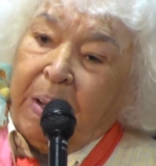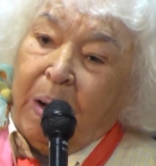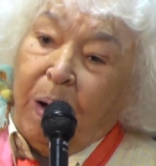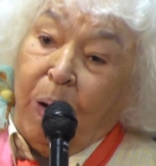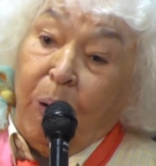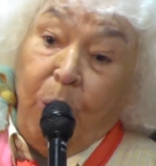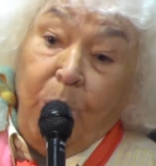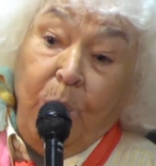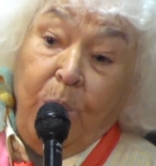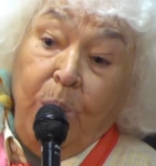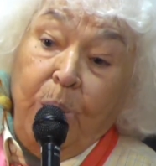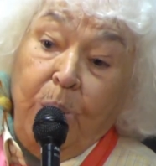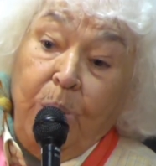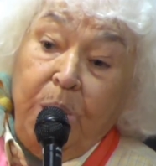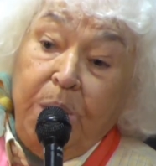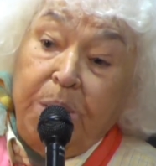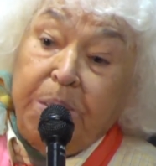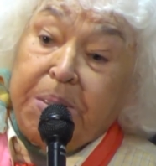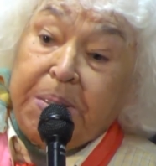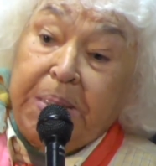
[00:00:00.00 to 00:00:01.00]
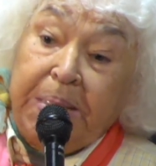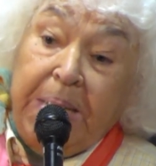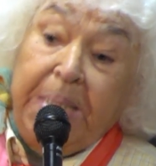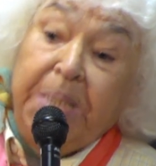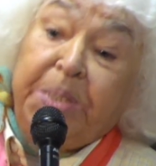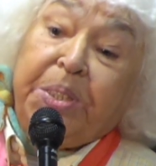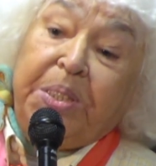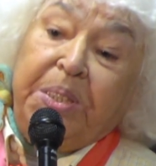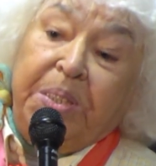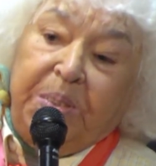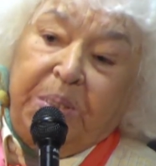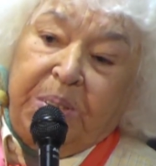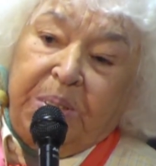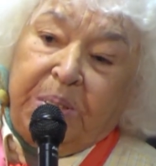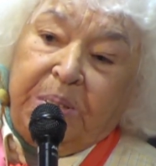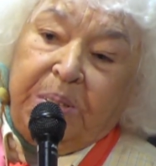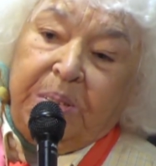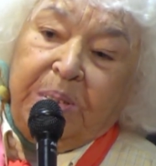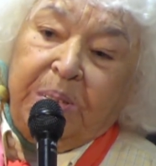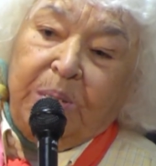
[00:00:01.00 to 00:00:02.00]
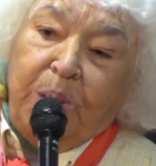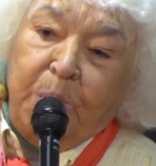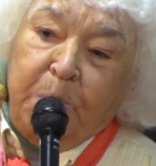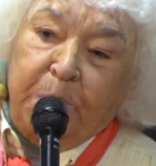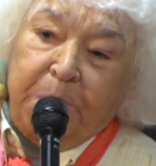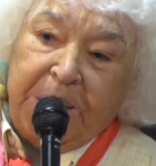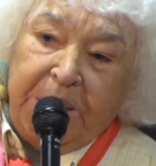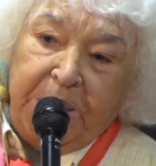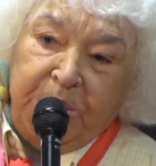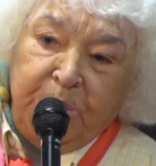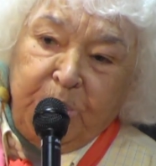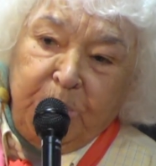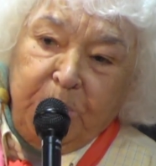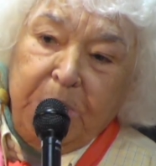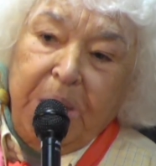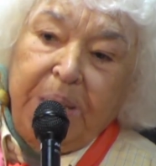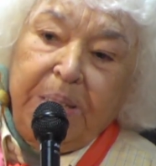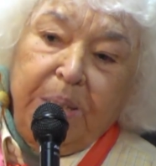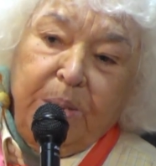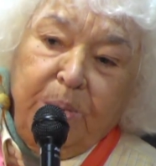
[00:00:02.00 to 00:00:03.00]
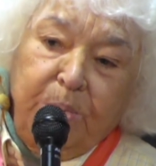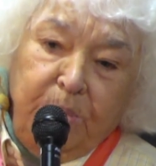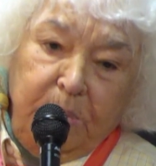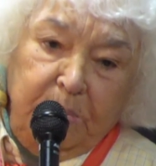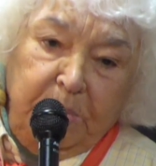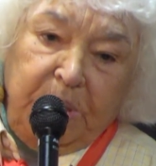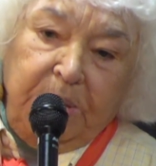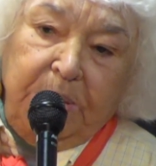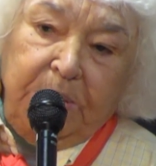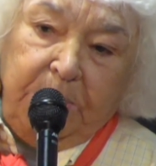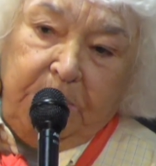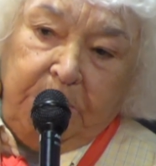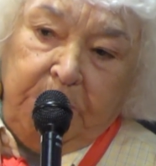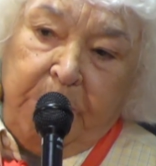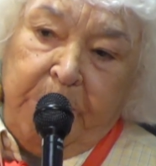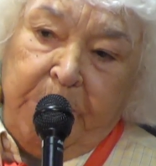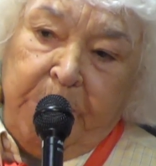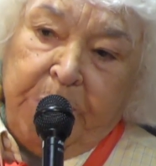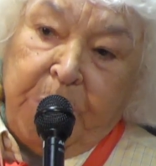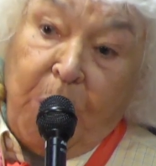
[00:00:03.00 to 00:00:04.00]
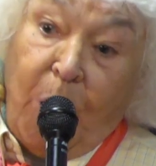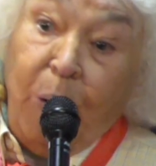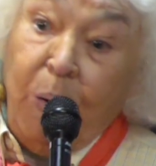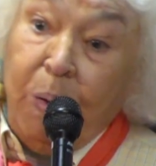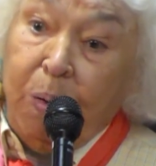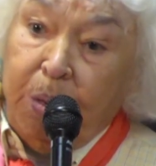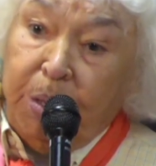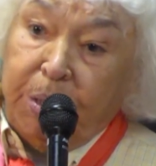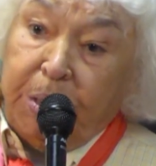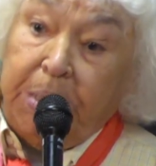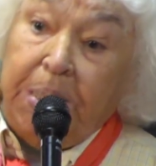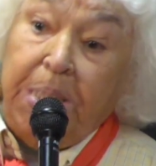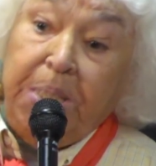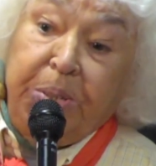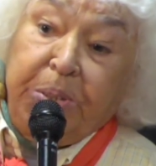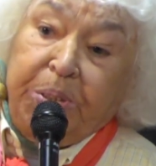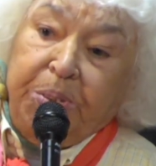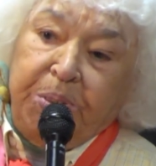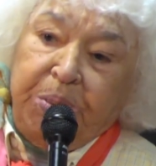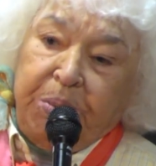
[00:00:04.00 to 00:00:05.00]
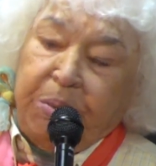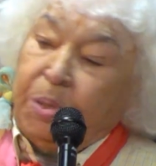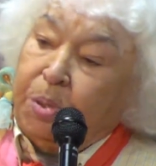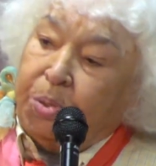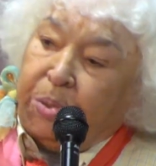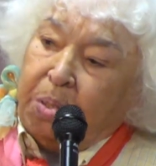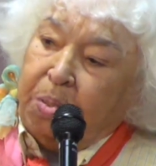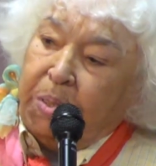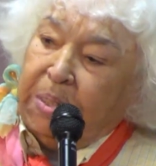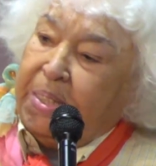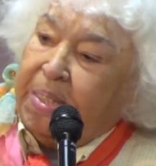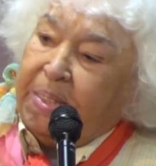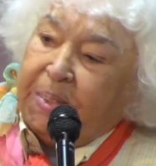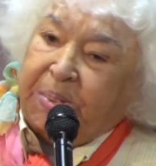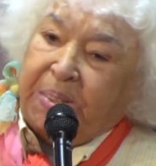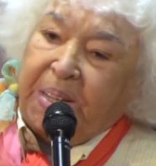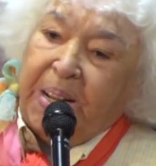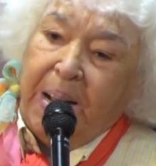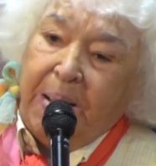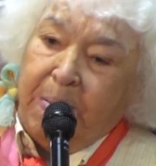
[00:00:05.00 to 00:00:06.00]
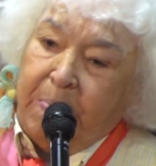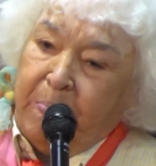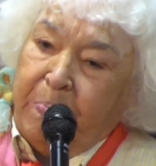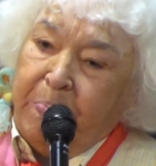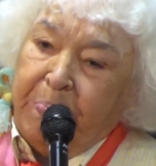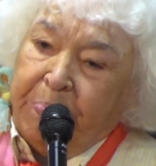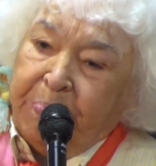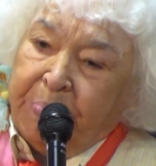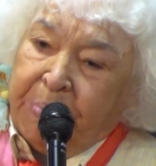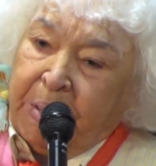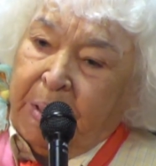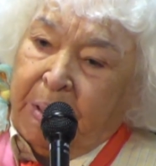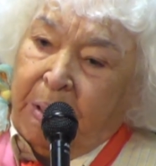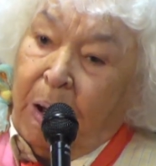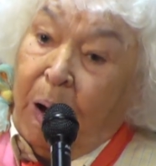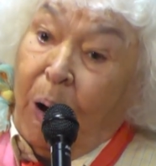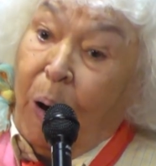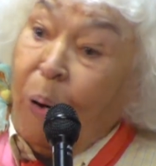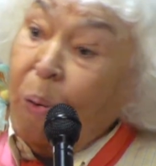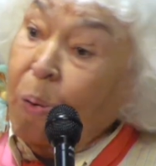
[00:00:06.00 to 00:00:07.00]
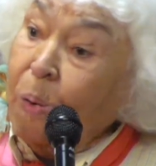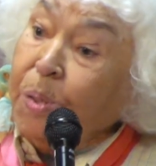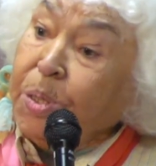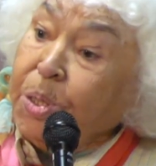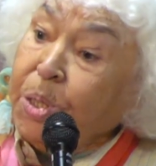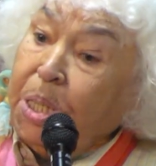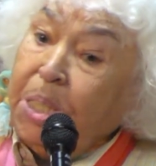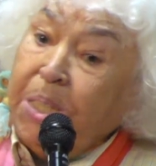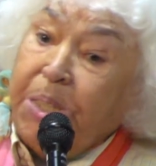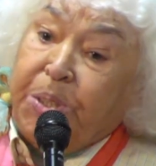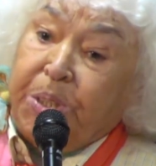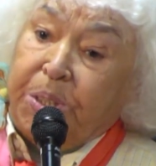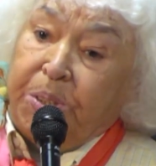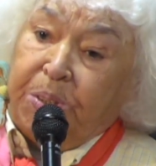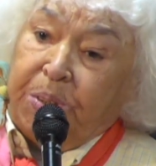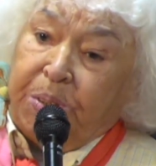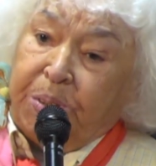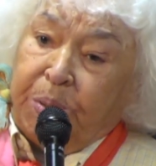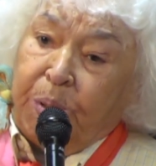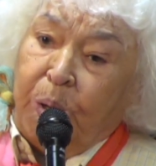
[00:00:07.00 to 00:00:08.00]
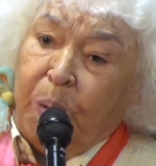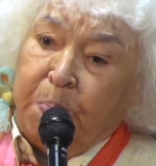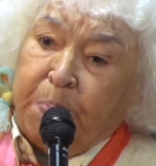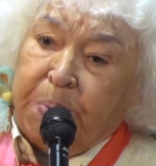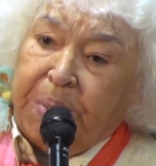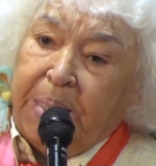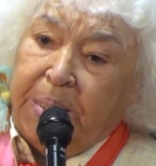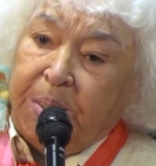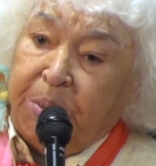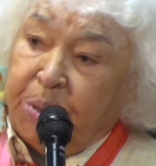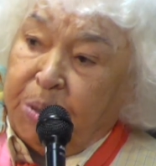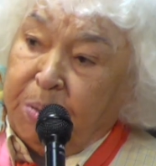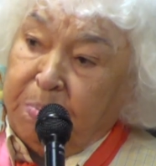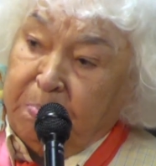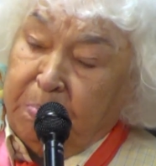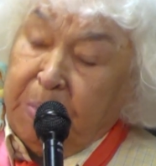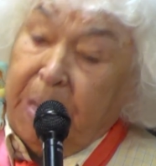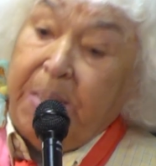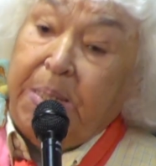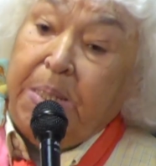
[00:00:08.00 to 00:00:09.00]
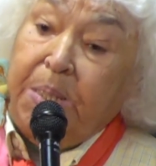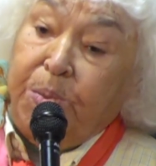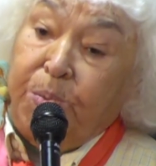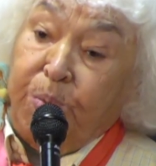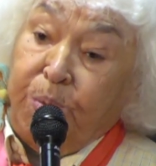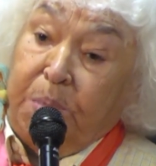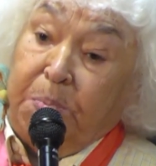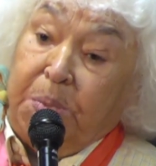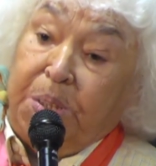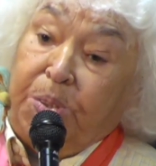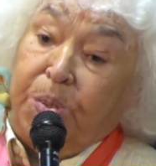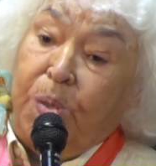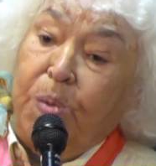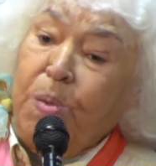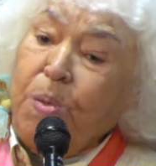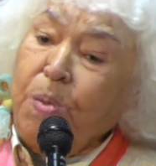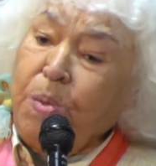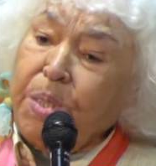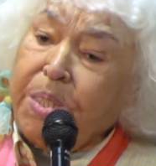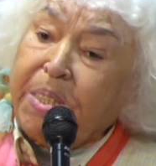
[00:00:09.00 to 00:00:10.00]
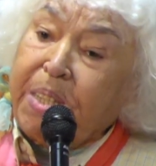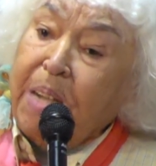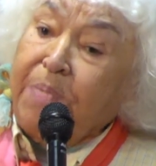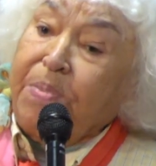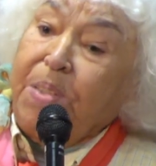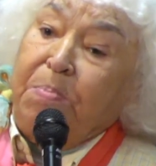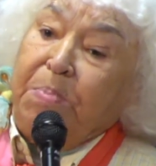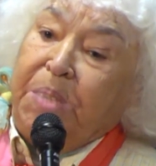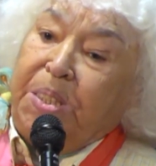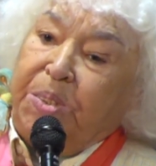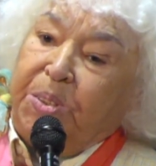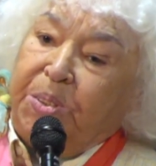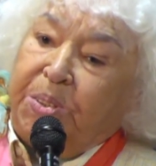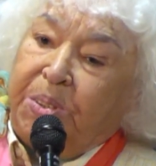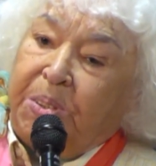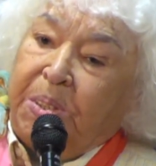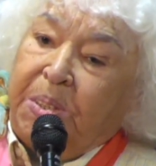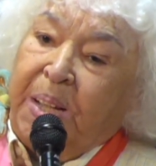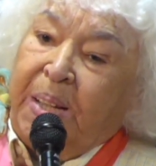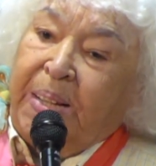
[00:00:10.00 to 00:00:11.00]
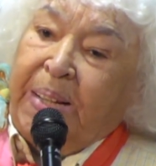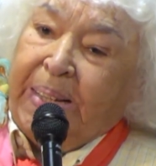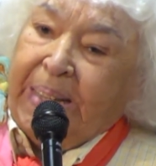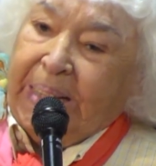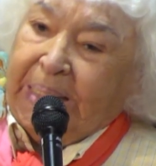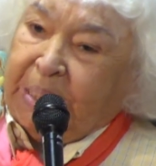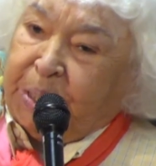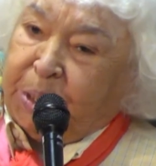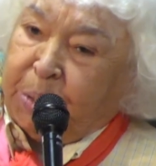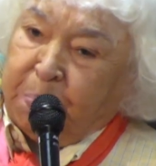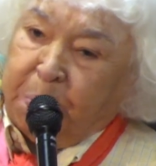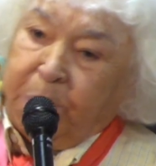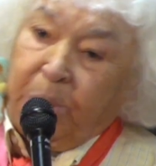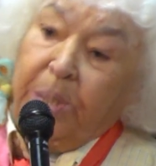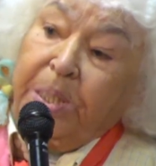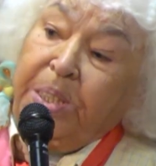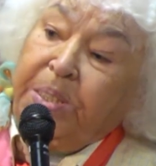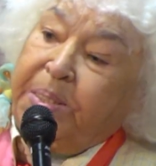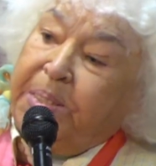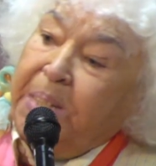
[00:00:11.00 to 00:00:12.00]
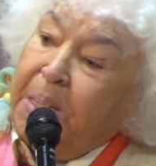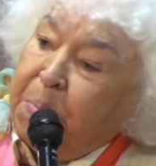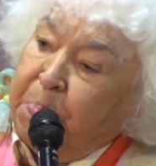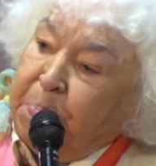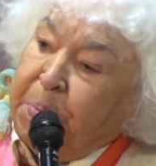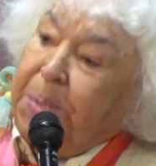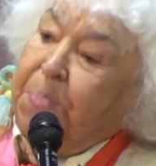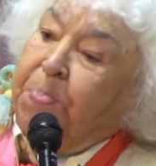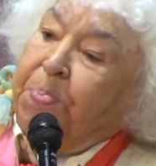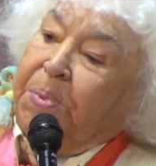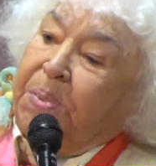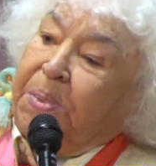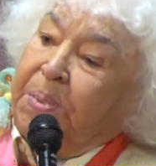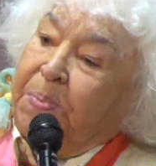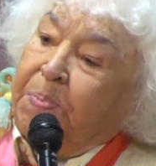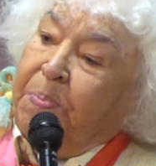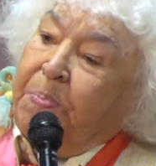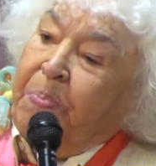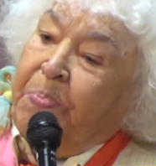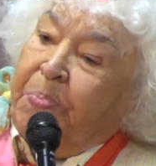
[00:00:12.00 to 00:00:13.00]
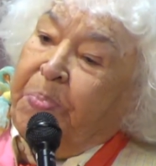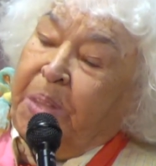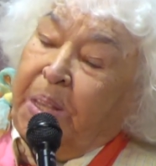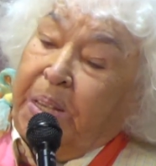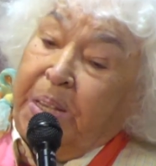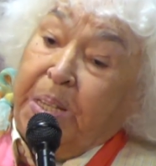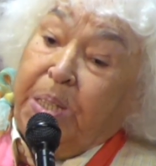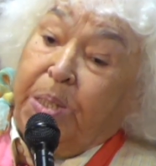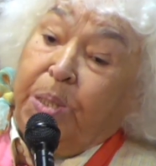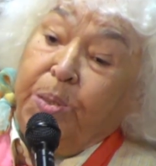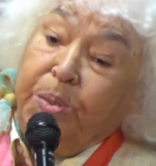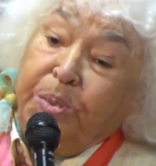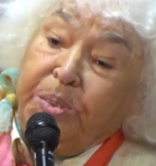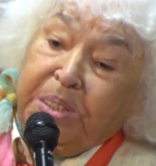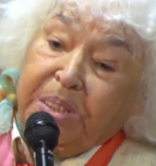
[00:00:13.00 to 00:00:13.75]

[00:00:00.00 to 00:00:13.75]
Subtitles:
All religions oppress men and women. All religions, not only Islam. All religions oppress men and women. All governments exploit their people, including